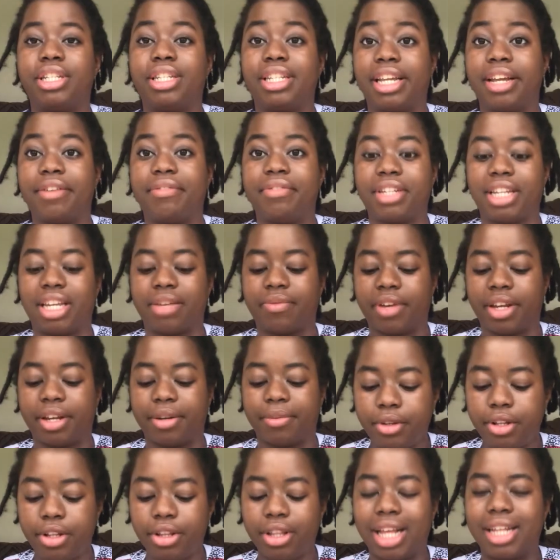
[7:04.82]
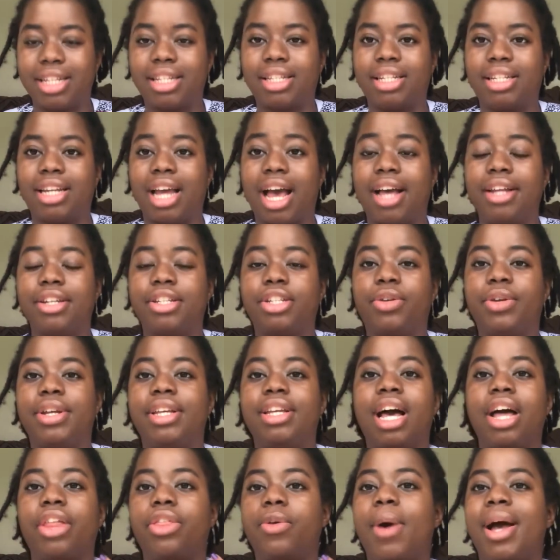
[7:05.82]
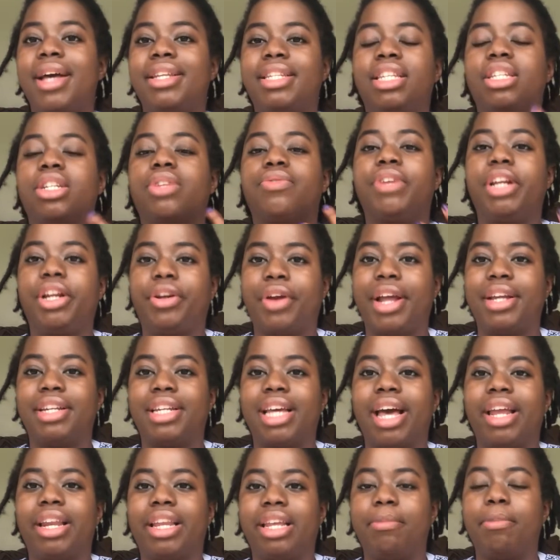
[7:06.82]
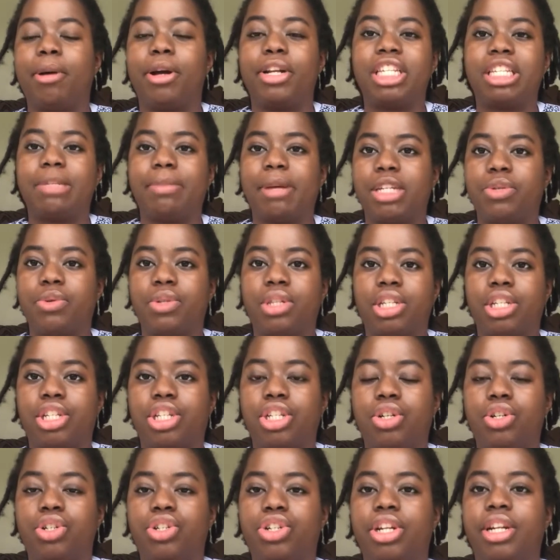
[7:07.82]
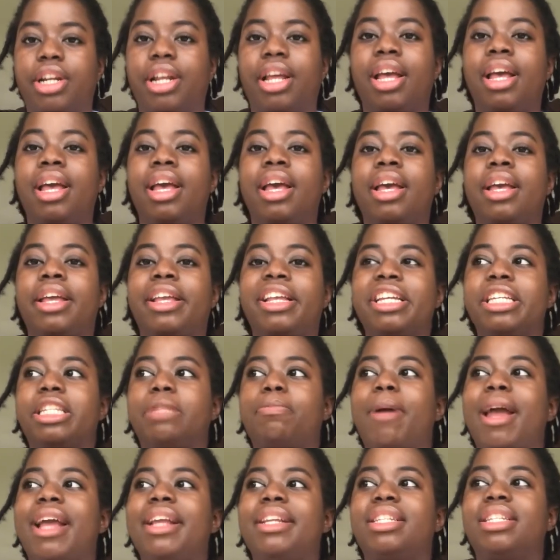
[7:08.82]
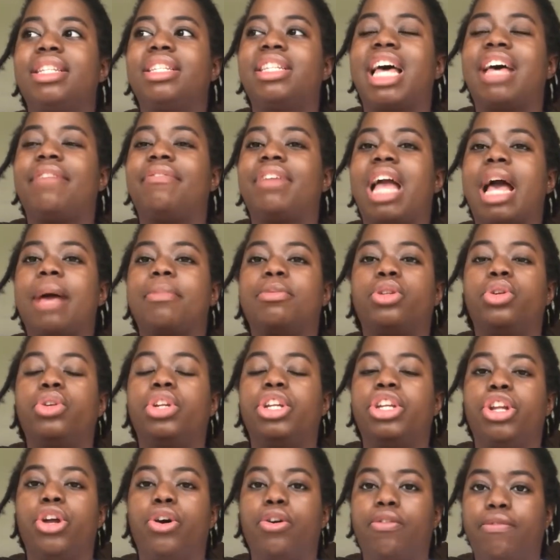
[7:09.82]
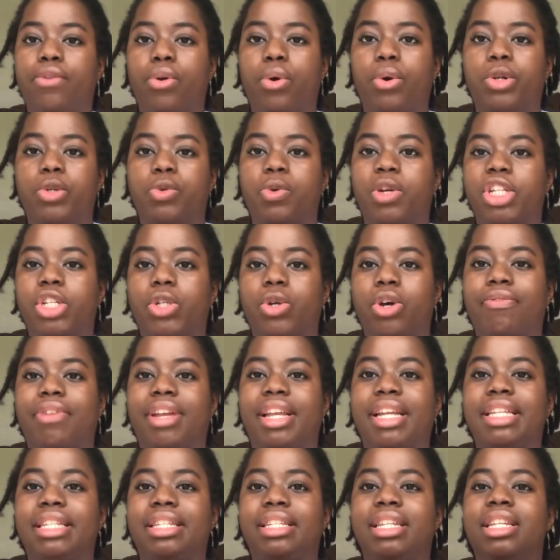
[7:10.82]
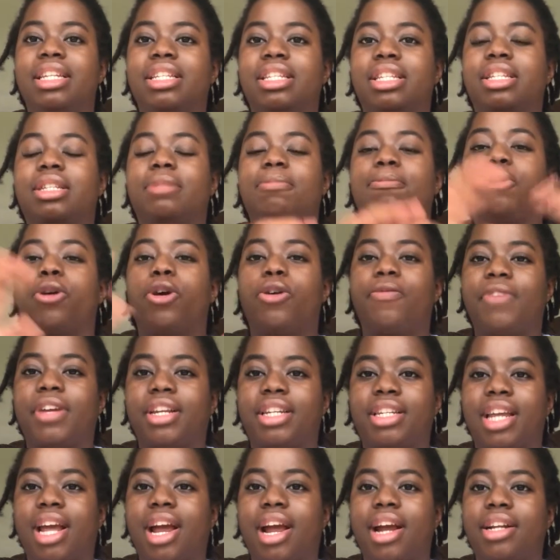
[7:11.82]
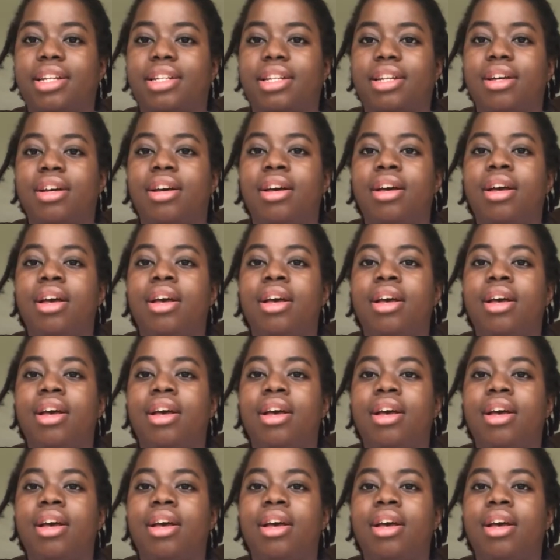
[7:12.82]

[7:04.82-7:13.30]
is gift giving. That's the dad. So otherwise he's a really great dad. He participates with his children. He is painted as having absolutely no flaws whatsoever. He's seen as this perfect character,